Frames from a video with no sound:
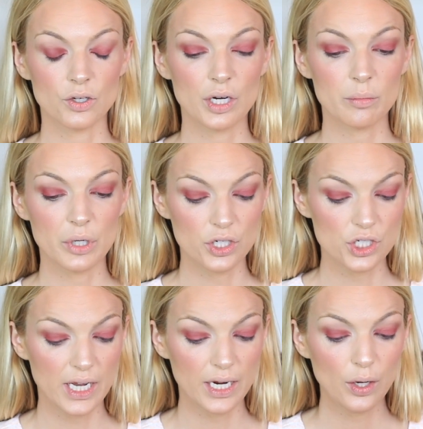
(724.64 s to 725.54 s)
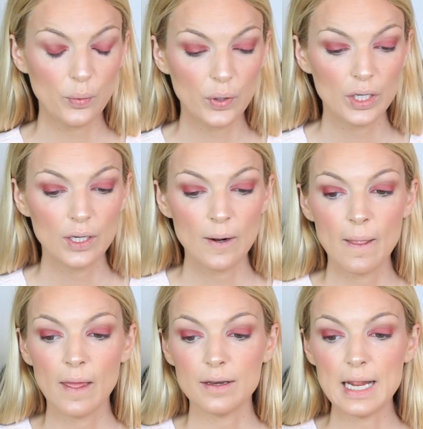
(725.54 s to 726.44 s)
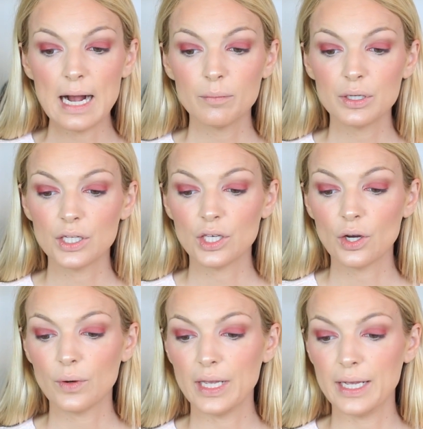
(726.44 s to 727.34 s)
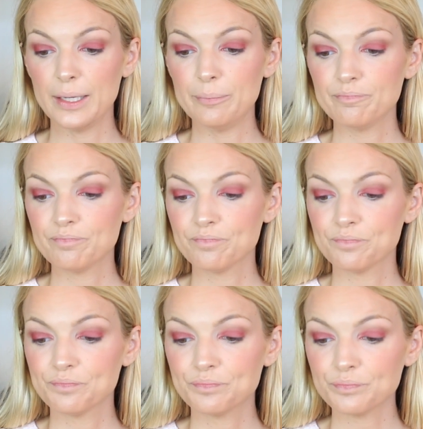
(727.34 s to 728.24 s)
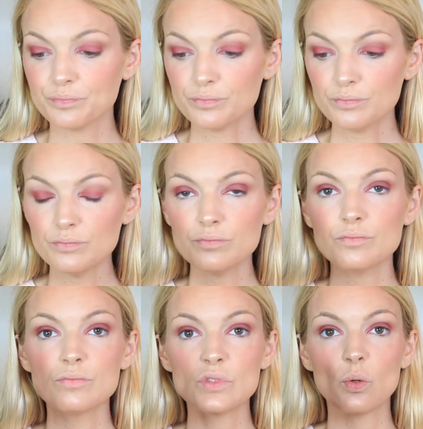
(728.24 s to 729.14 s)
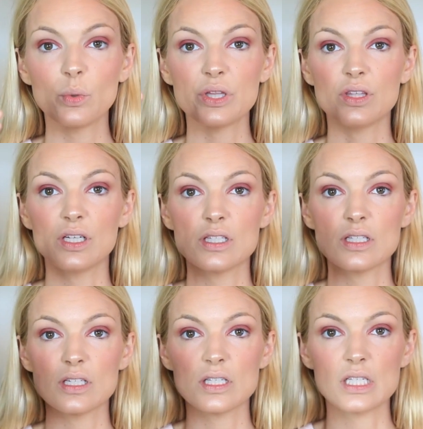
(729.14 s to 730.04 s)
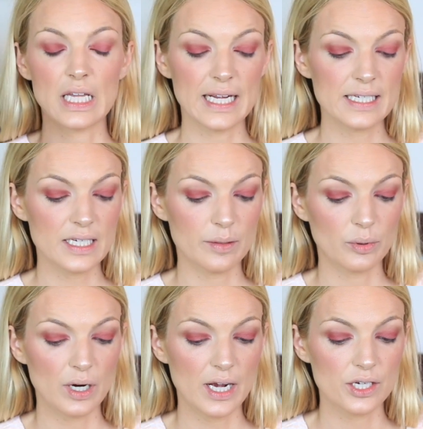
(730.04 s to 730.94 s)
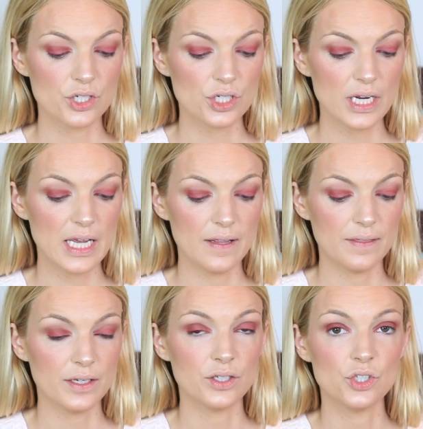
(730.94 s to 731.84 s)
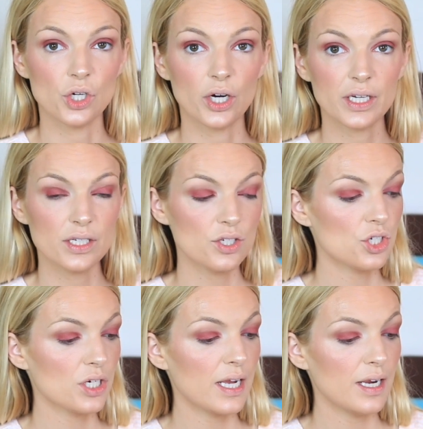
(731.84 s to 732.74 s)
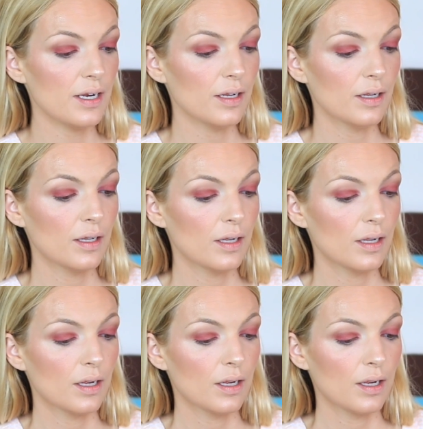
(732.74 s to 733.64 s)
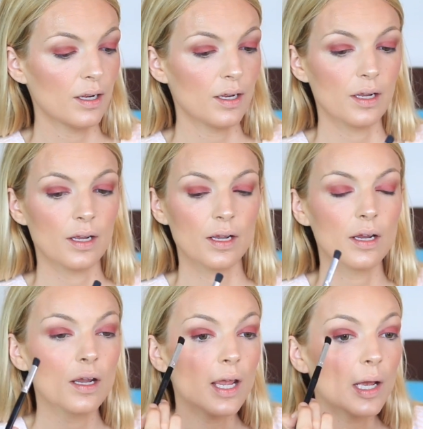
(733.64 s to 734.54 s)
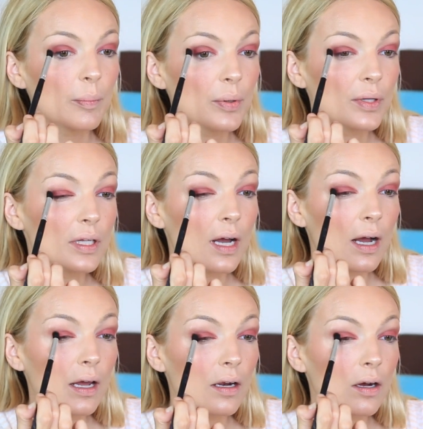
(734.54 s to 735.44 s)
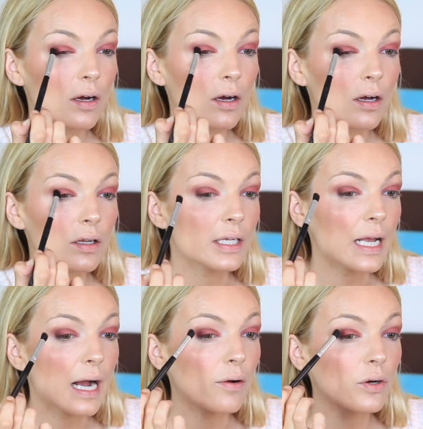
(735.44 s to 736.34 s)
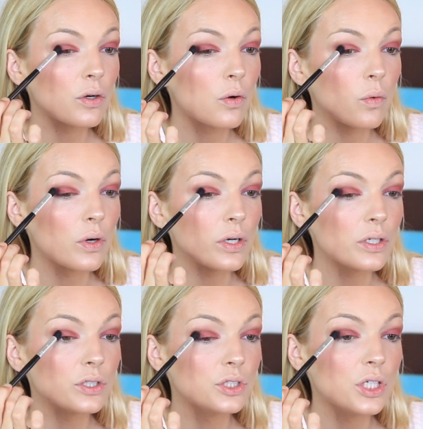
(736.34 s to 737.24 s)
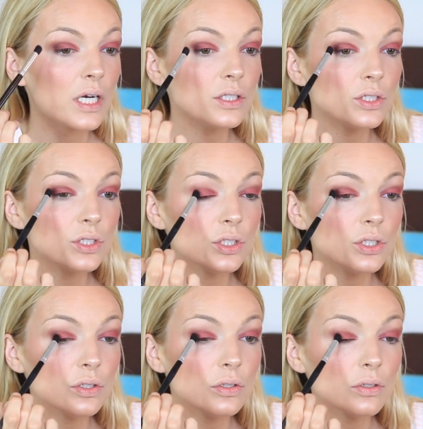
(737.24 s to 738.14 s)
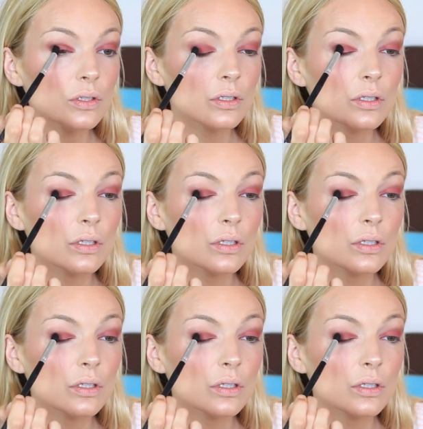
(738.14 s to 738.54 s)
the cranberry shade. Now I'm going to go in with this slanted brush in the darkest shade and put that on the outer corner just to